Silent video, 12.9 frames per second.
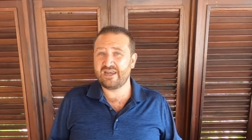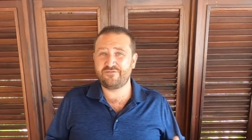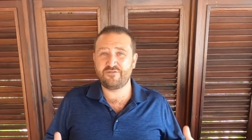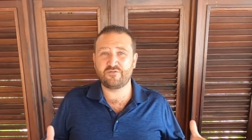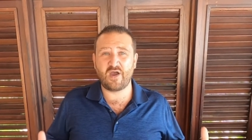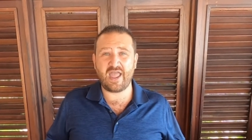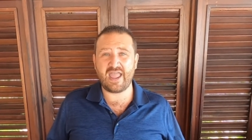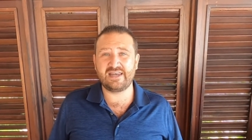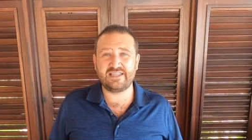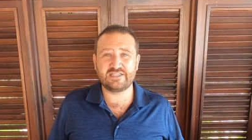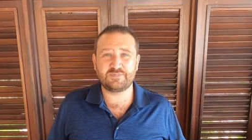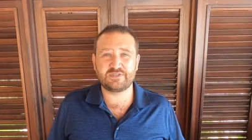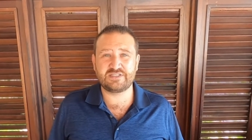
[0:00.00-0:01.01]
And if you've got
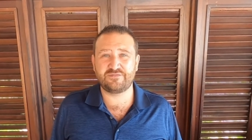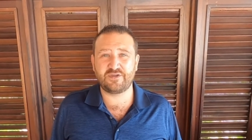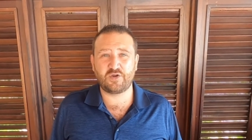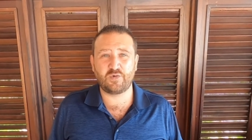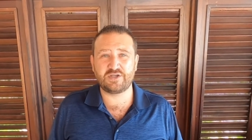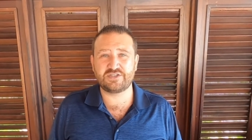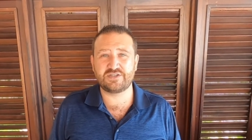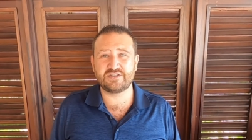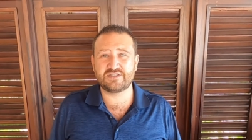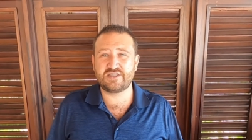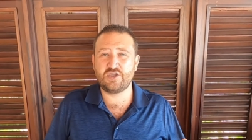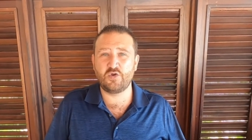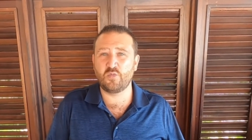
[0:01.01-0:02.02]
any specific questions
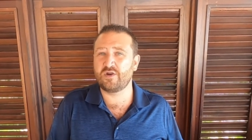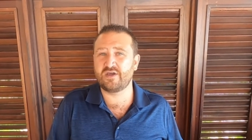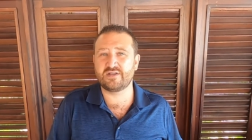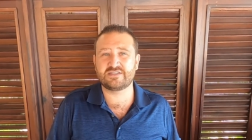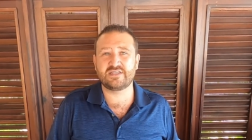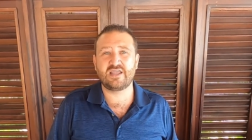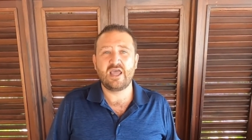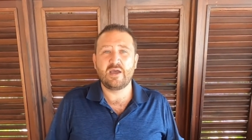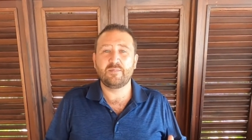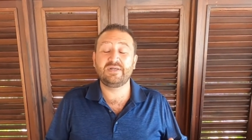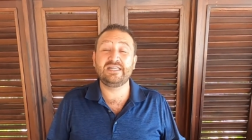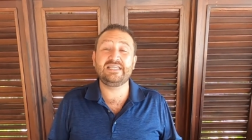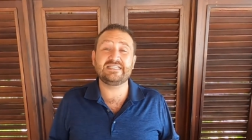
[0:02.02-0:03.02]
that you want
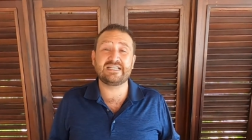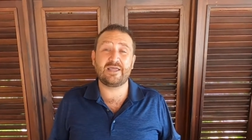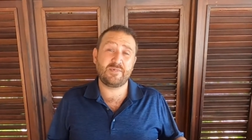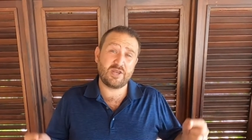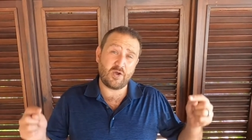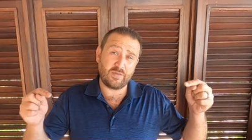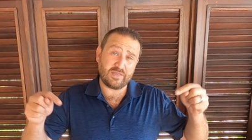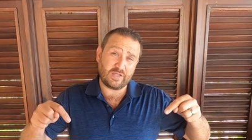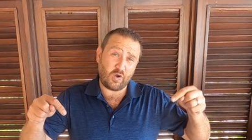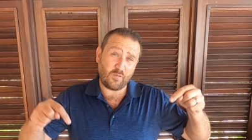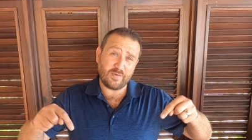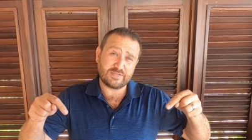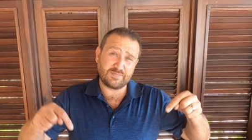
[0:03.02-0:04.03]
answered, please let me know in the
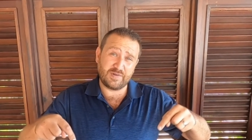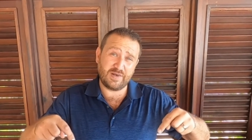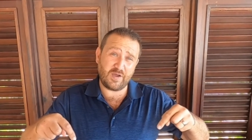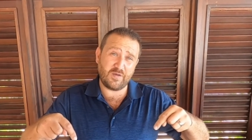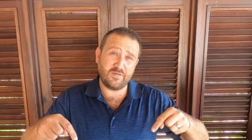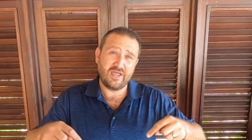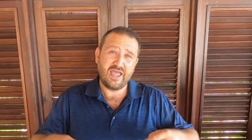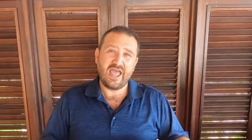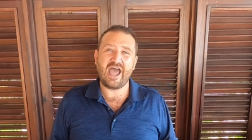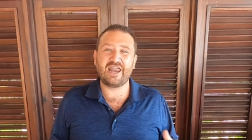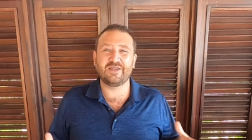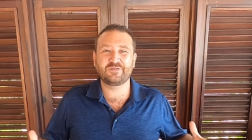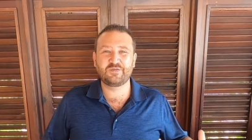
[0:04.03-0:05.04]
comments below,
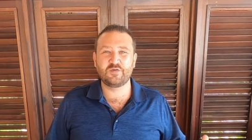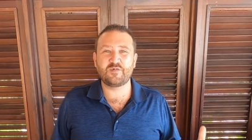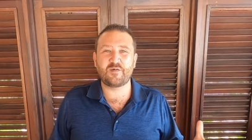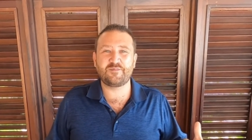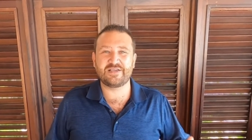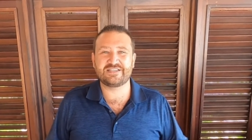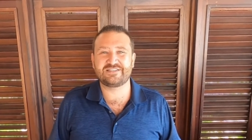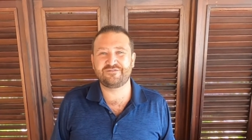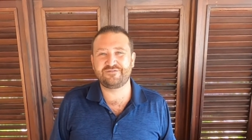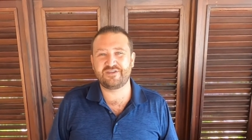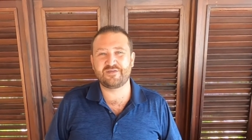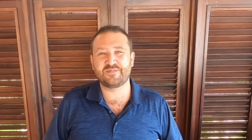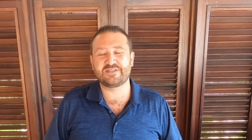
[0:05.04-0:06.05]
and I'll do my best to
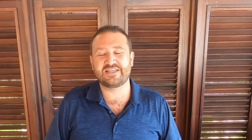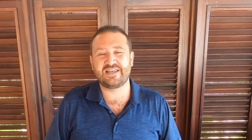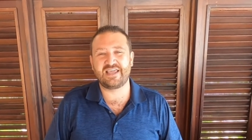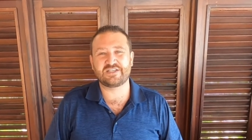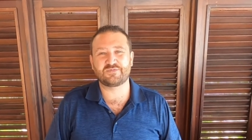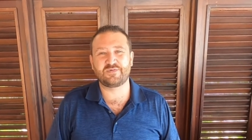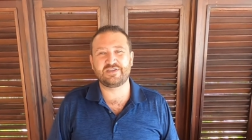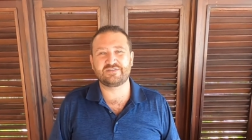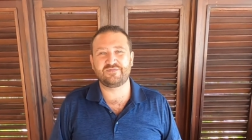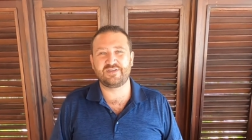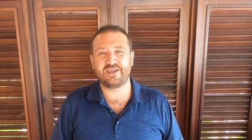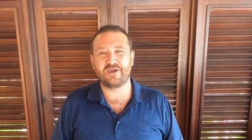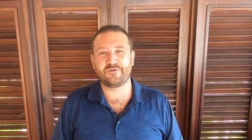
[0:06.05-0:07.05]
fit them into next week's
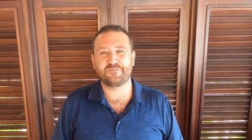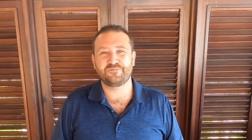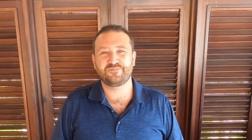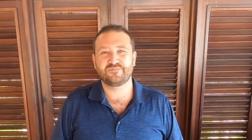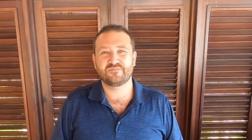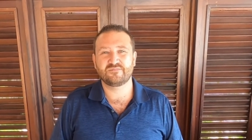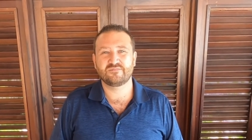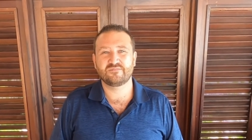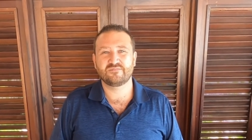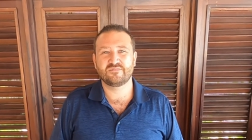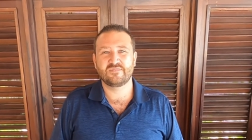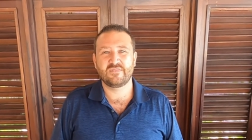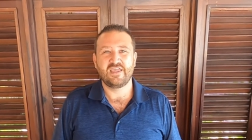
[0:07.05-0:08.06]
video.
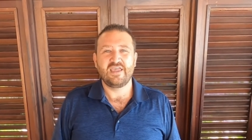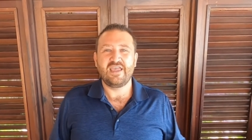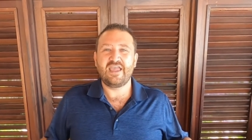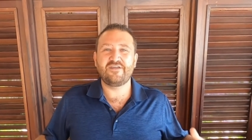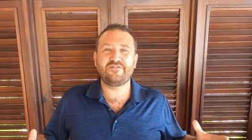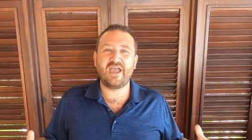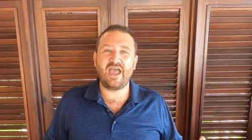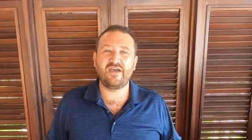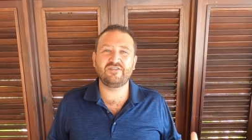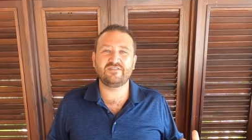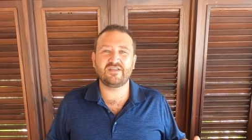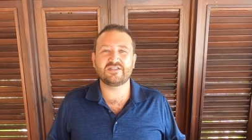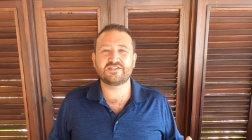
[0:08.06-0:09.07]
If you
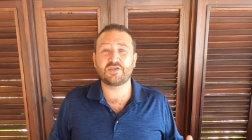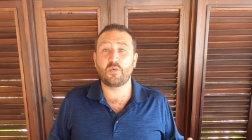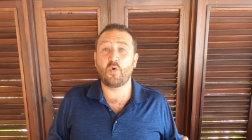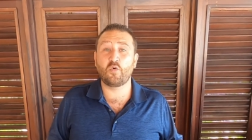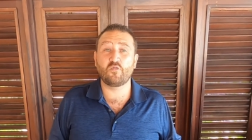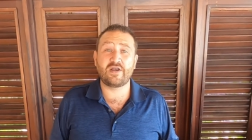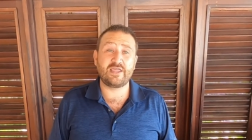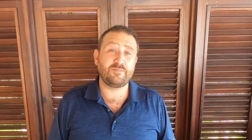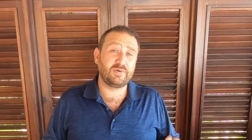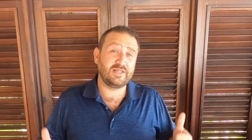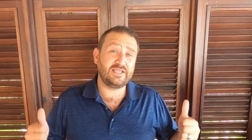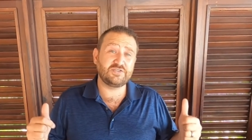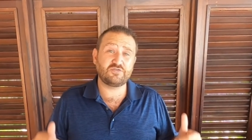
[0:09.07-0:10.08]
haven't done so already,
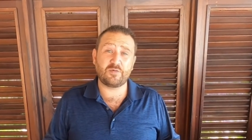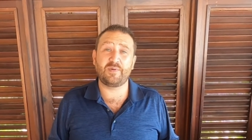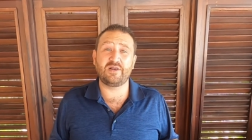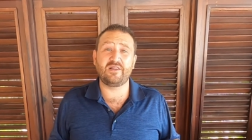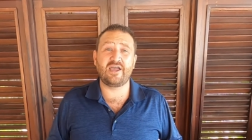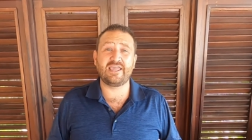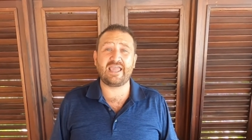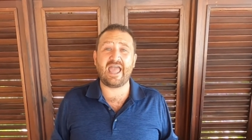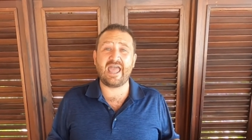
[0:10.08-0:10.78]
please drop a like